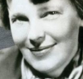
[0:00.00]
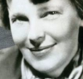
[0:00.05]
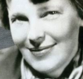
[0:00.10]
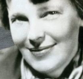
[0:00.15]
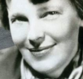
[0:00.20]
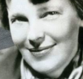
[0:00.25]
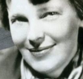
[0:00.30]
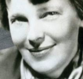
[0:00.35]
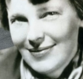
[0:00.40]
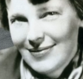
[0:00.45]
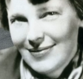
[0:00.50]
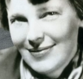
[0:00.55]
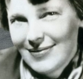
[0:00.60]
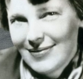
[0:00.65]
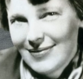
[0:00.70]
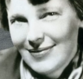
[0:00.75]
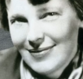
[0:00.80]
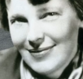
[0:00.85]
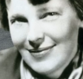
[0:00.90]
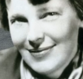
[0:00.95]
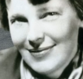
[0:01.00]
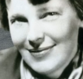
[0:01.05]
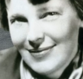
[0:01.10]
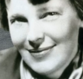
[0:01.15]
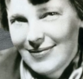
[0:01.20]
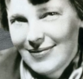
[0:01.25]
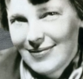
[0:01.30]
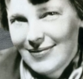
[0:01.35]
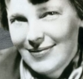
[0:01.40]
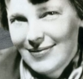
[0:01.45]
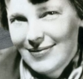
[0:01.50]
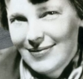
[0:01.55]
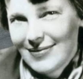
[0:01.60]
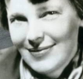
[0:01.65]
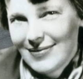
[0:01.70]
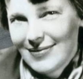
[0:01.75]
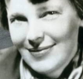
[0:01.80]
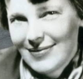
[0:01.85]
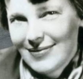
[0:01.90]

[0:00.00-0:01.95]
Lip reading: Nothing is said.